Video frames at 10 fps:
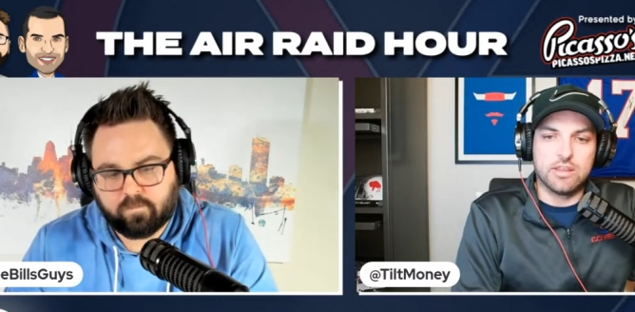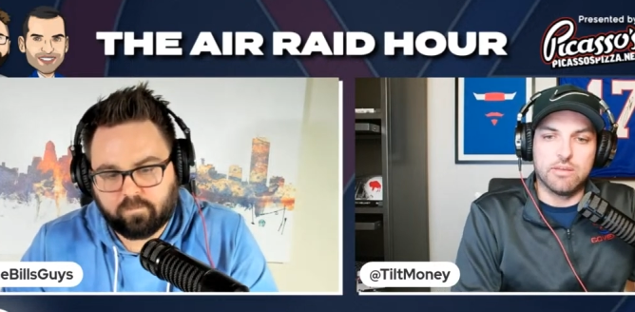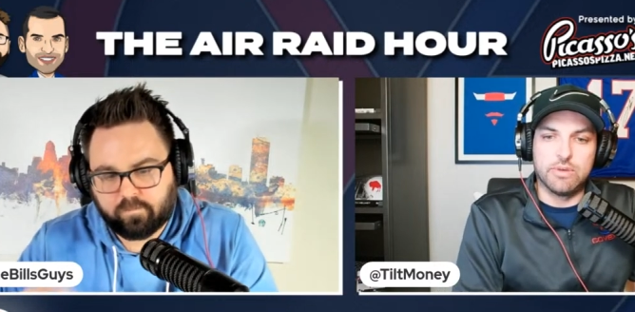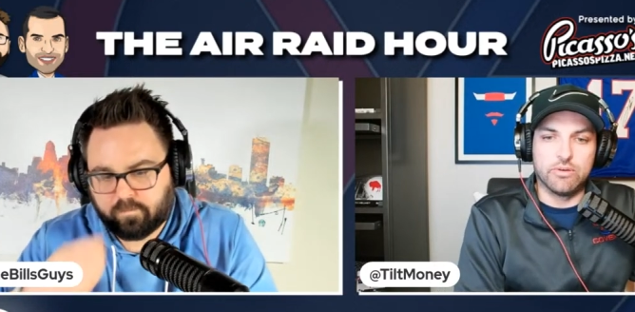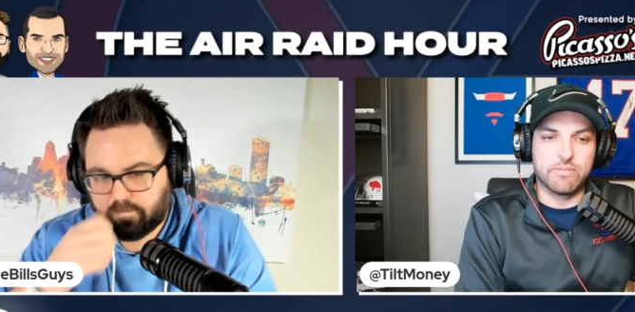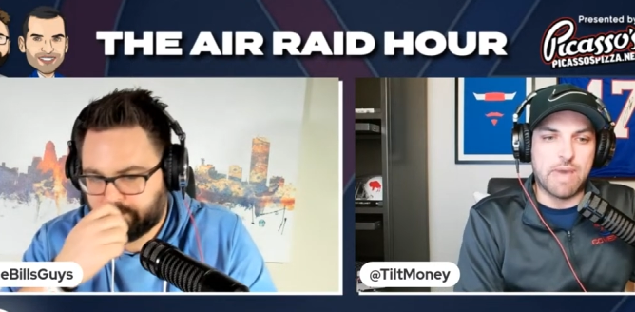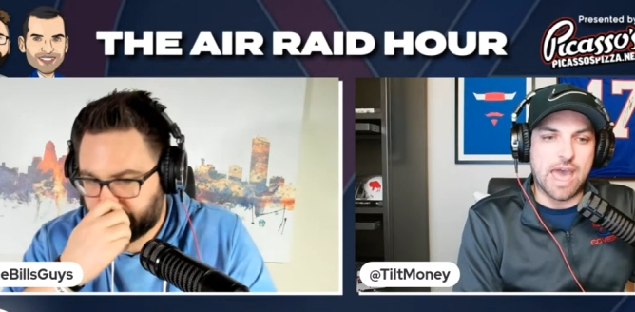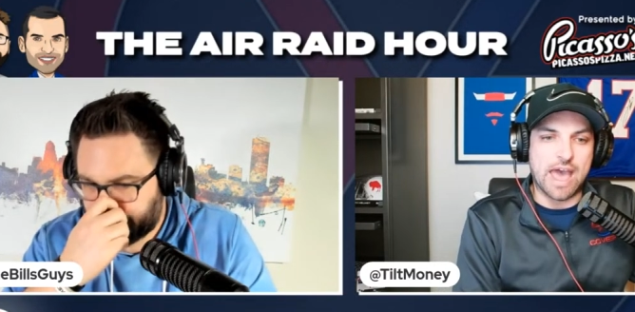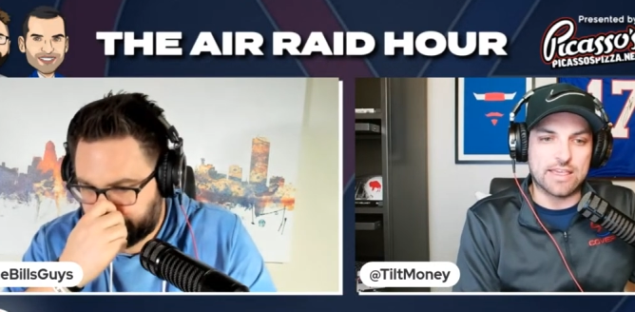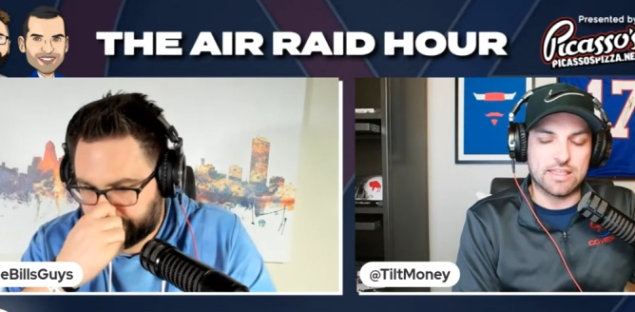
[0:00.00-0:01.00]
Speaker 1: the Bills
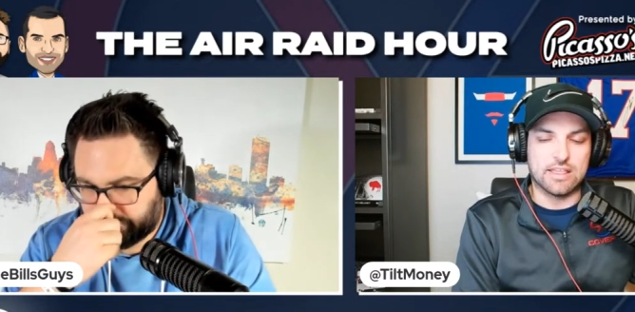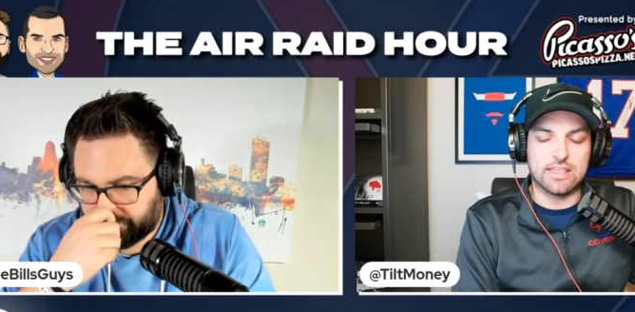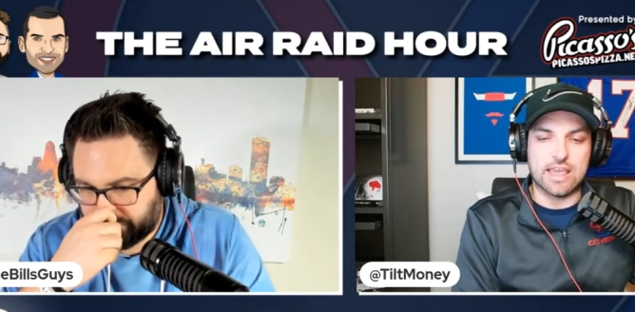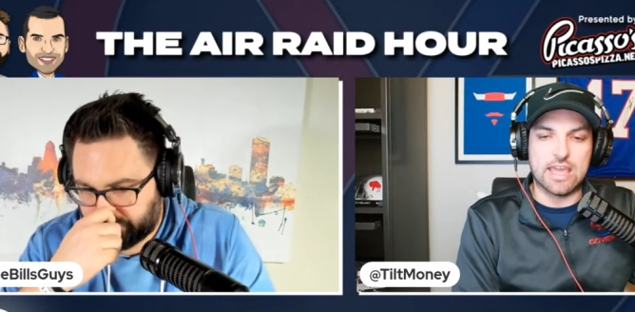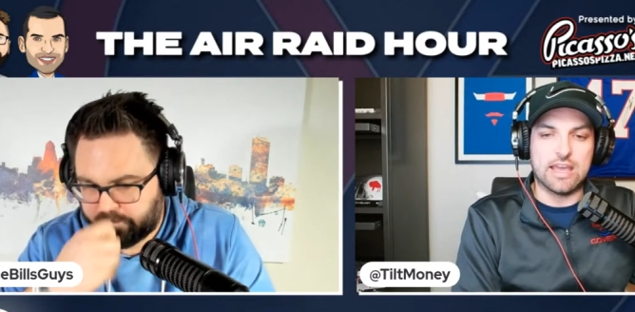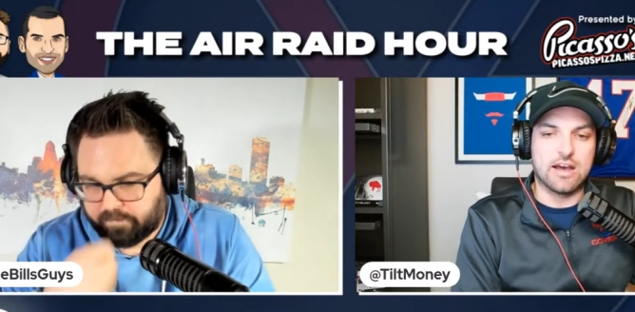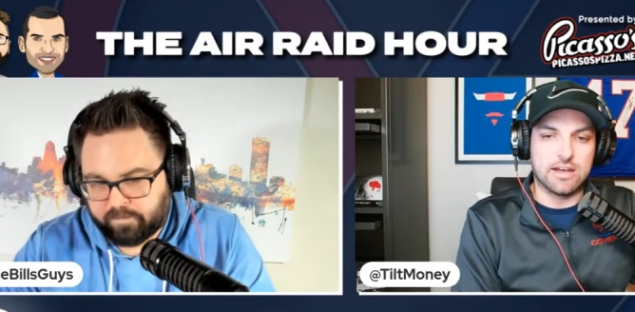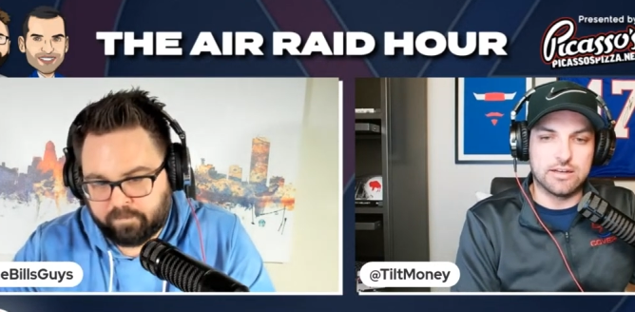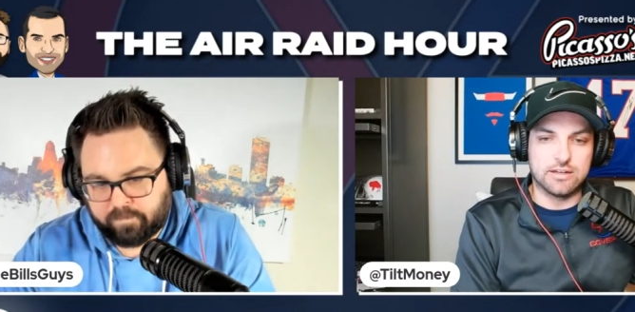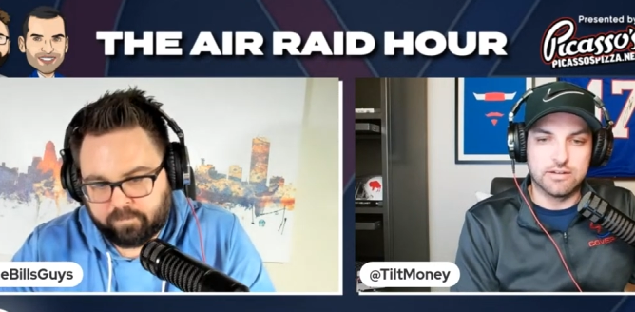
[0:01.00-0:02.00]
passed, let's say
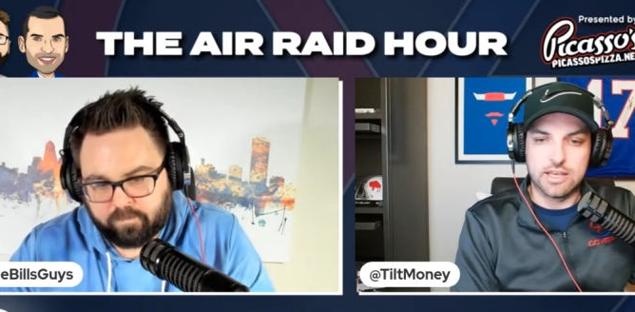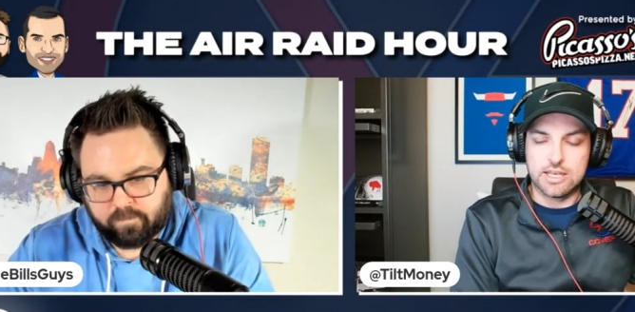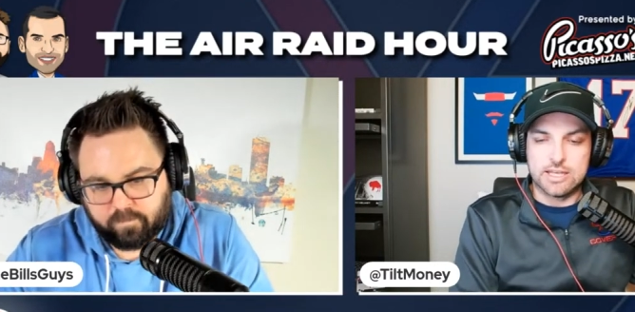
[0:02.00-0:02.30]
on,